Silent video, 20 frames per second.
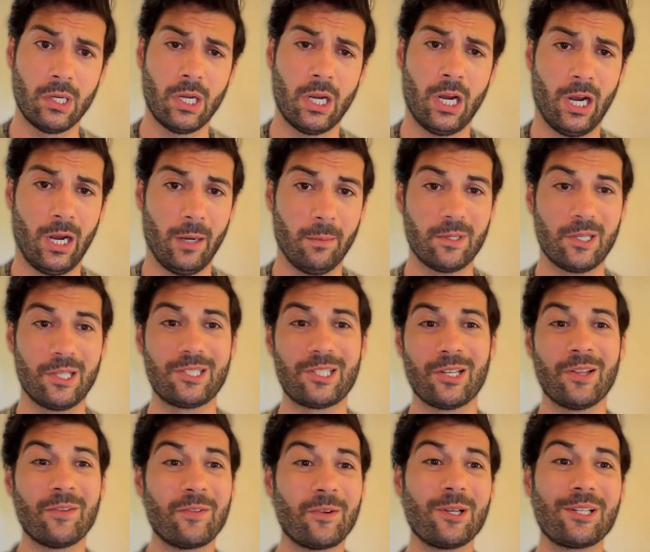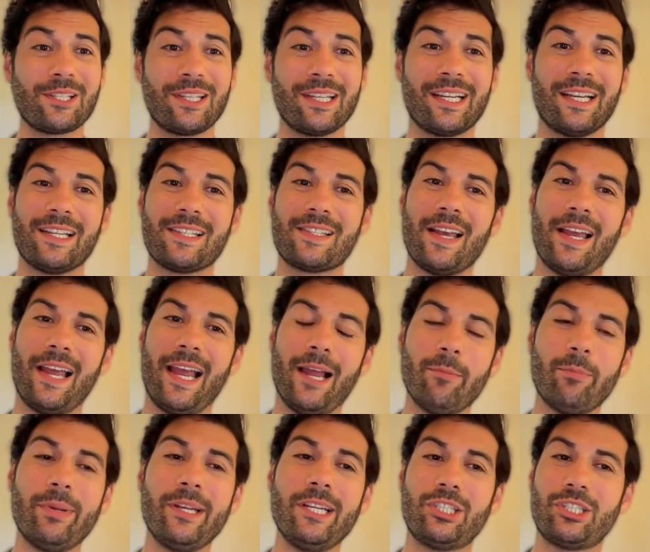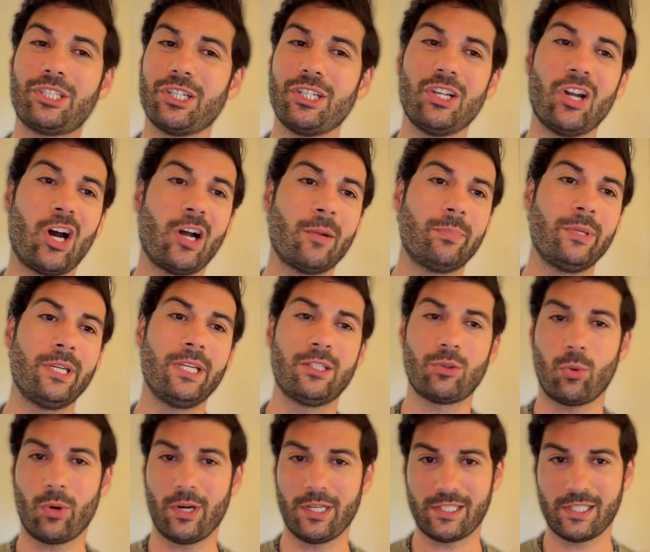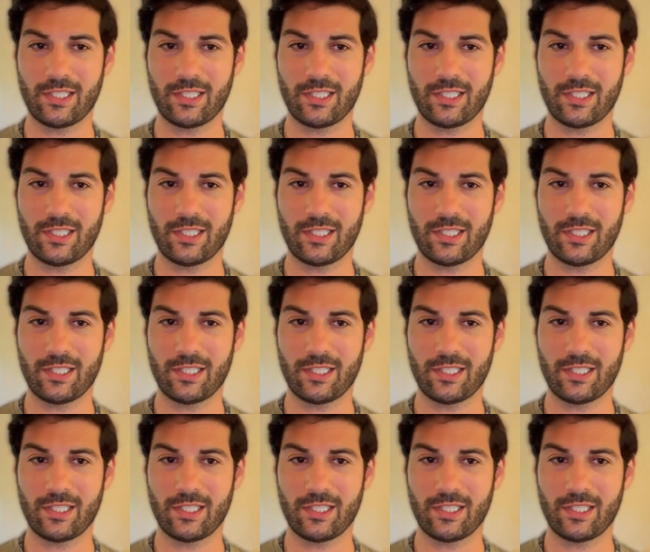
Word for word: Um, so the first thing is MP should not be twice